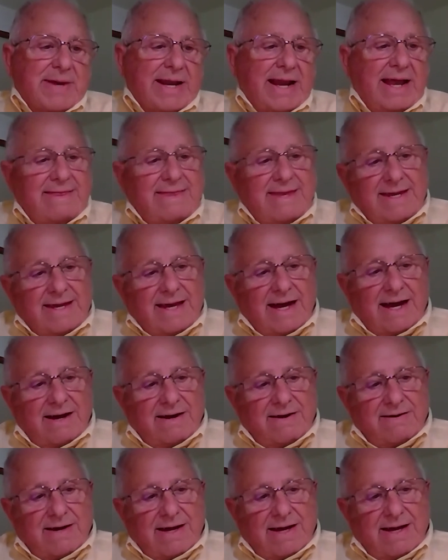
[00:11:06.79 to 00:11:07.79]
But I think
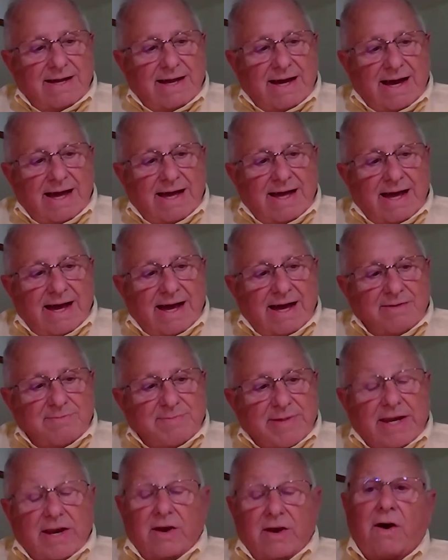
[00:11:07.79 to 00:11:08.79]

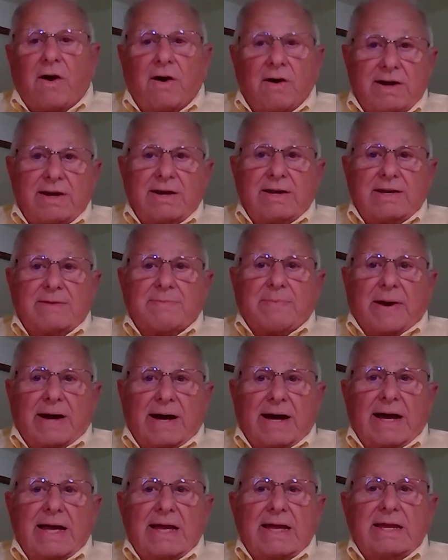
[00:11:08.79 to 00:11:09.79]
I've been heartened
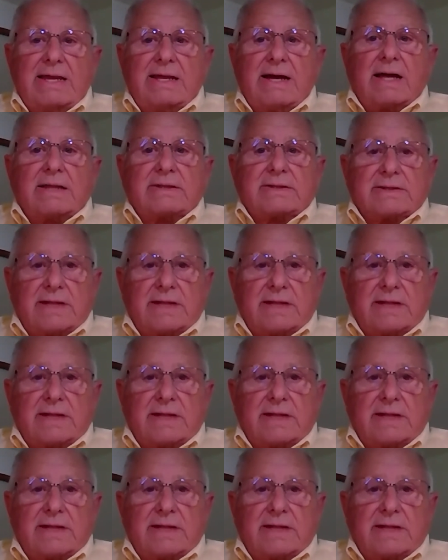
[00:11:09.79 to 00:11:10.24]
by